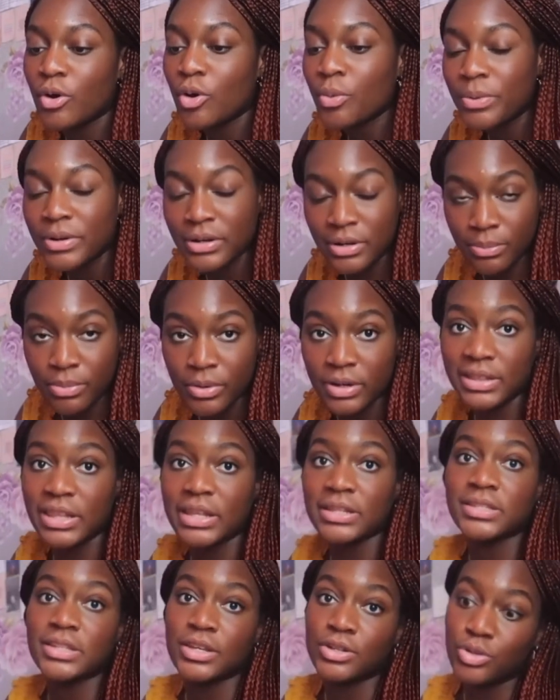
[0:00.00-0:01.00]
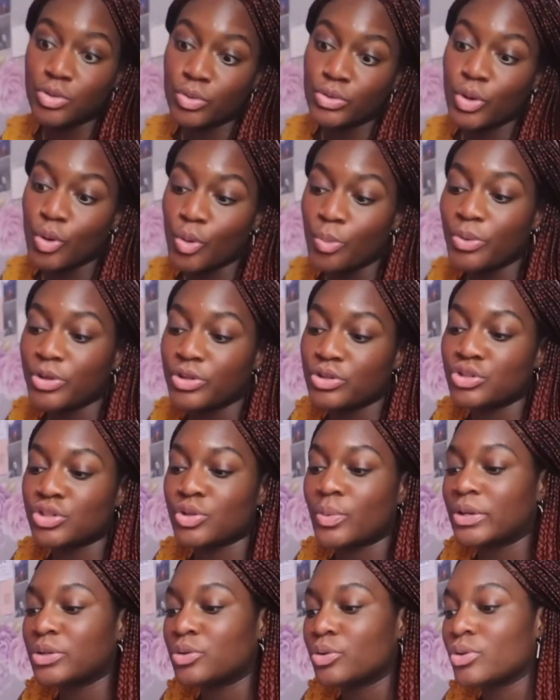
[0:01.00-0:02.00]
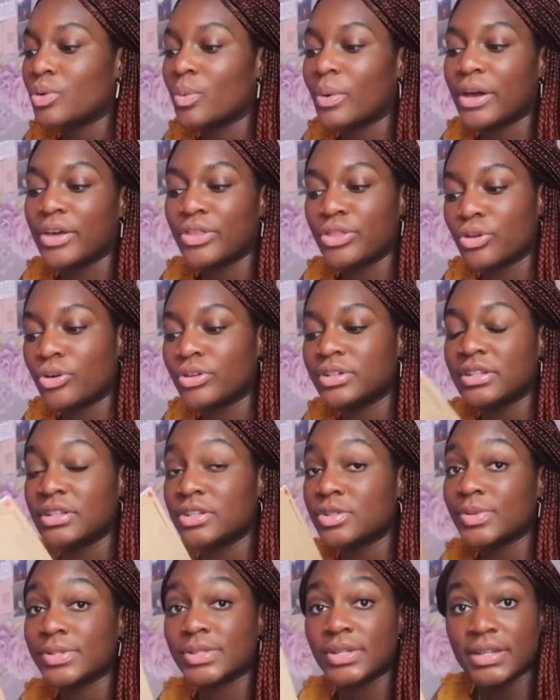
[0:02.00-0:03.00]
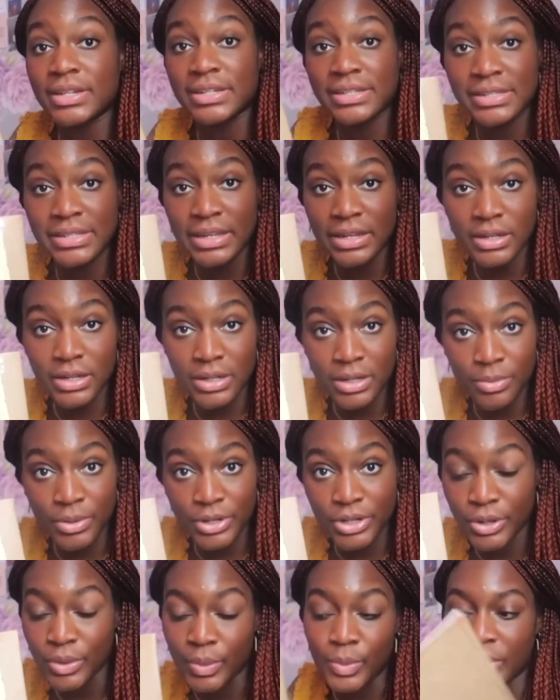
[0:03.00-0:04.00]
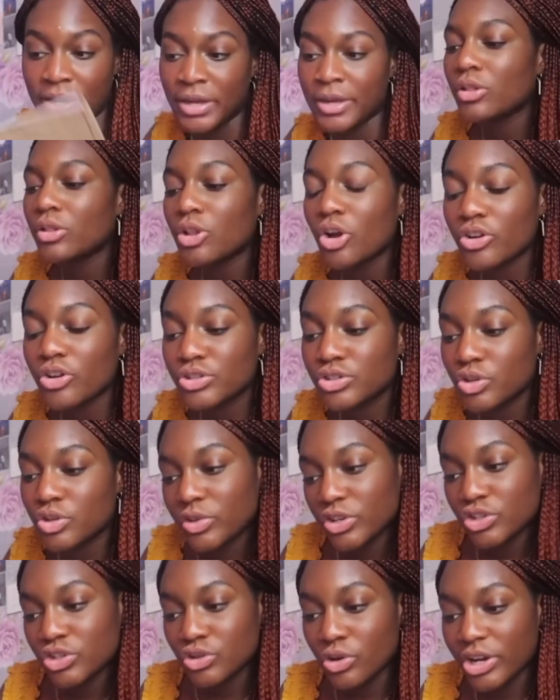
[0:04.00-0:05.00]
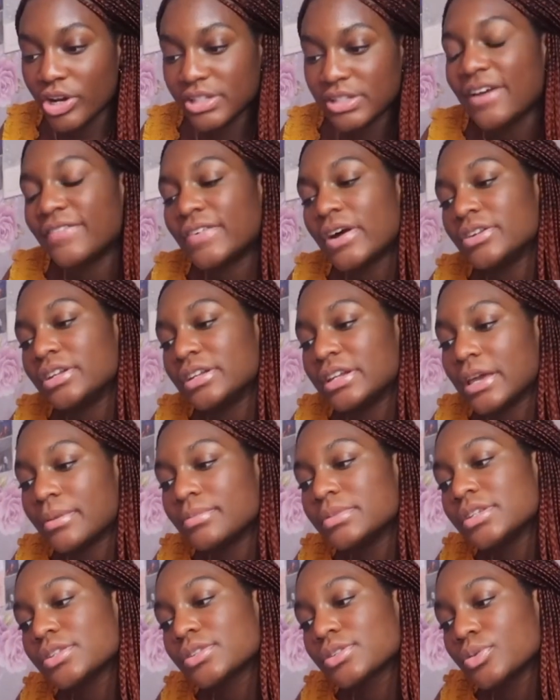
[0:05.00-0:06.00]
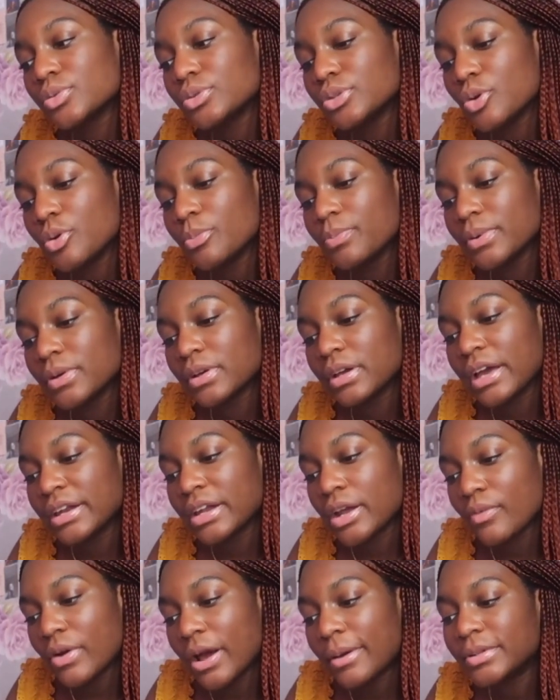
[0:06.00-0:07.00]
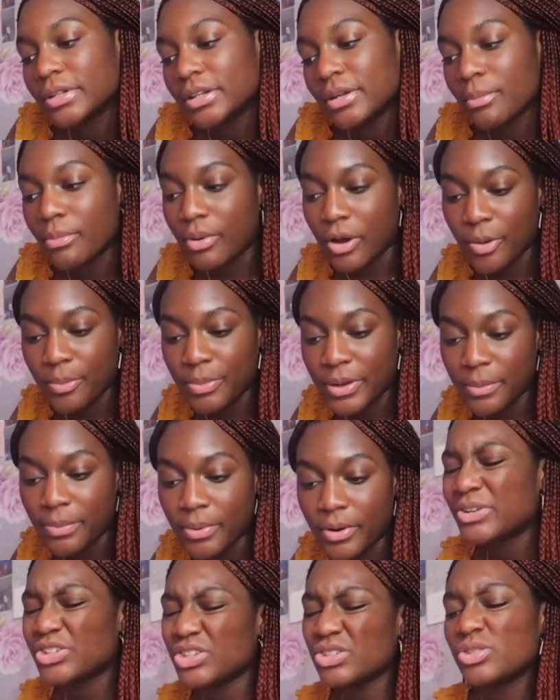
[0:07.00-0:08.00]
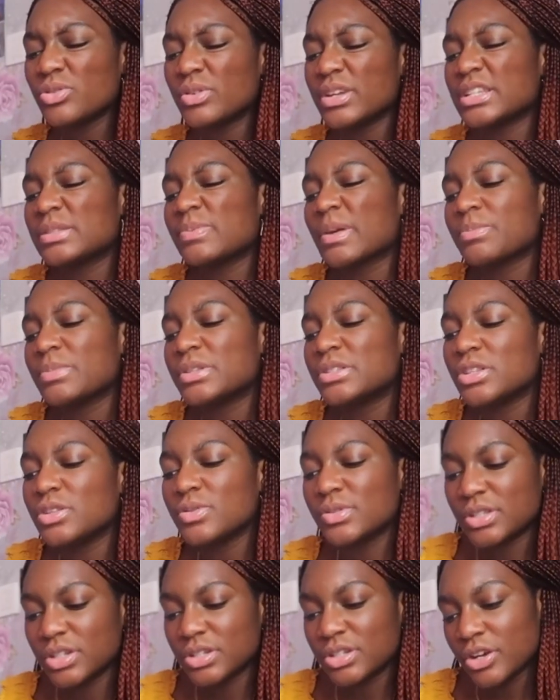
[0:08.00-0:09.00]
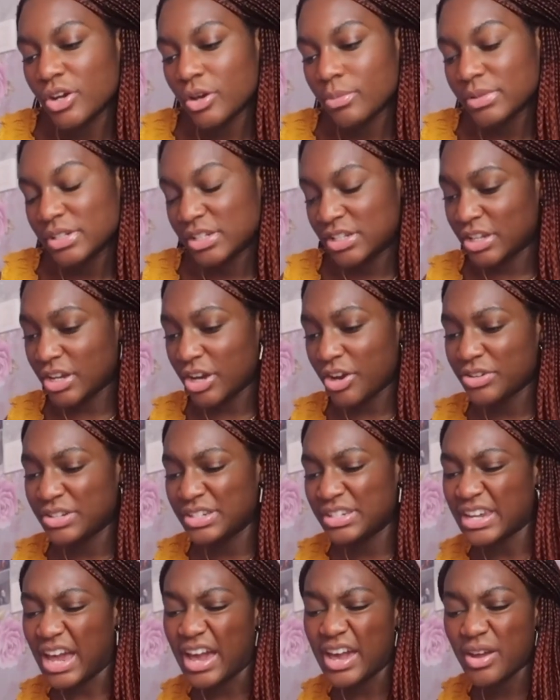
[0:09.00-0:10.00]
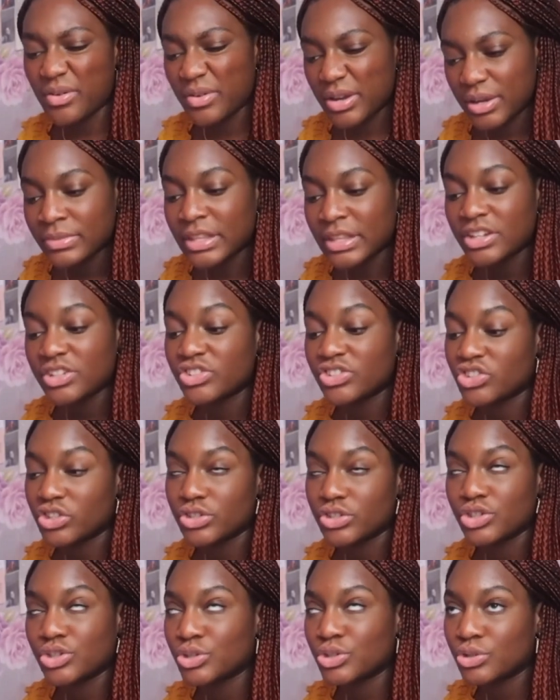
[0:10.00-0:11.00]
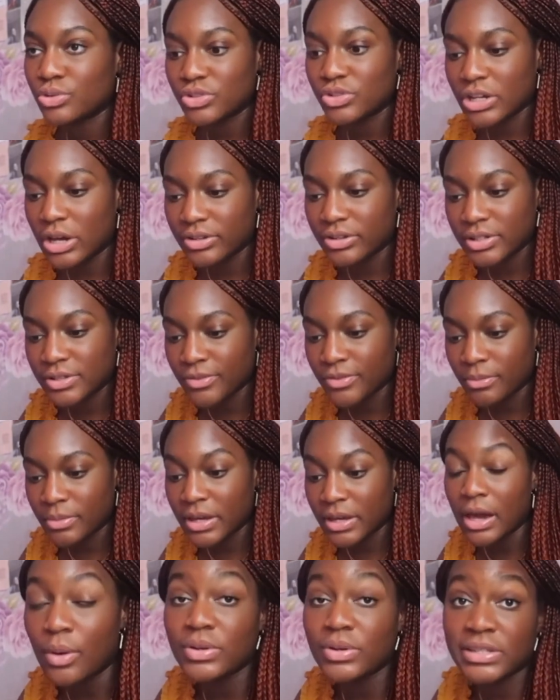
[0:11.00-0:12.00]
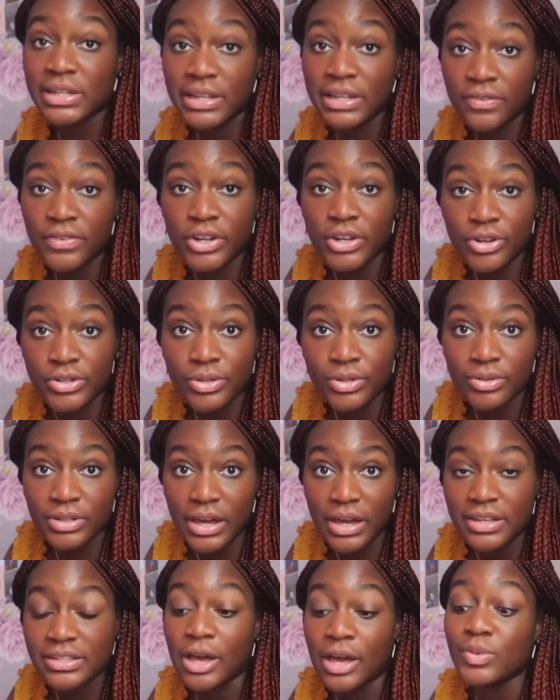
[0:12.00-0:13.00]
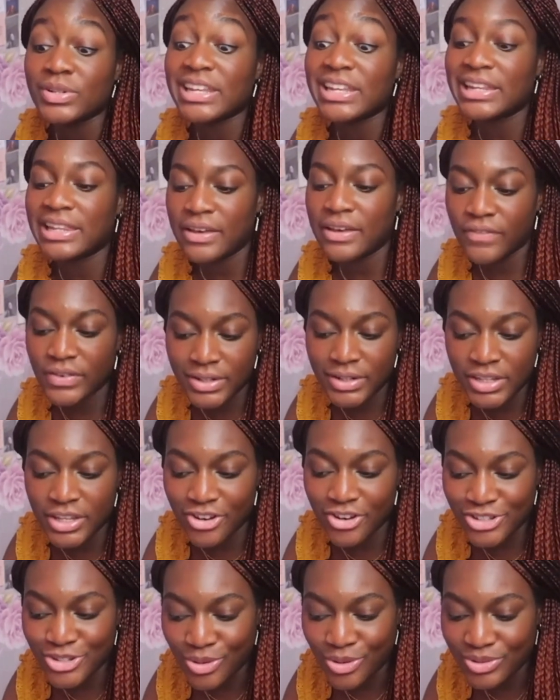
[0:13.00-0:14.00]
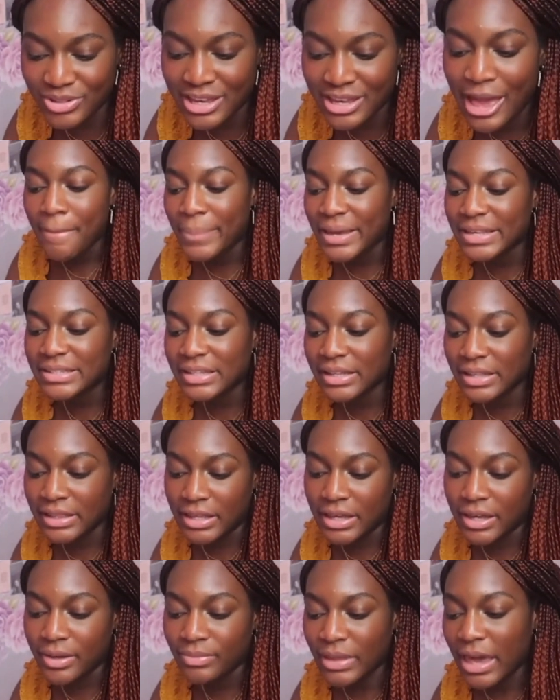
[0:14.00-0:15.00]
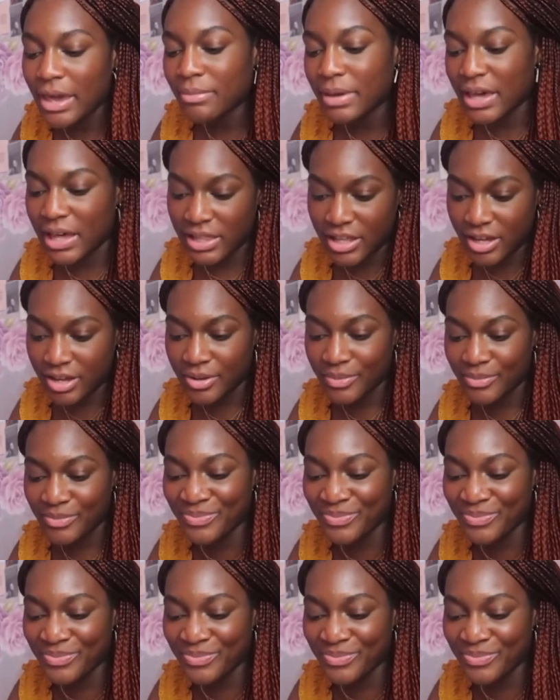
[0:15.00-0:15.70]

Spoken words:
opened a book that said don't open, so I don't know why I thought this was gonna send anybody away. Long story short, I found an empty school notebook and I wrapped it in brown paper, but just don't expect me to use the term dear diary. That is just too childish for me. I was 11 years old, guys. I was 11 years old. Basically, I'm Ella.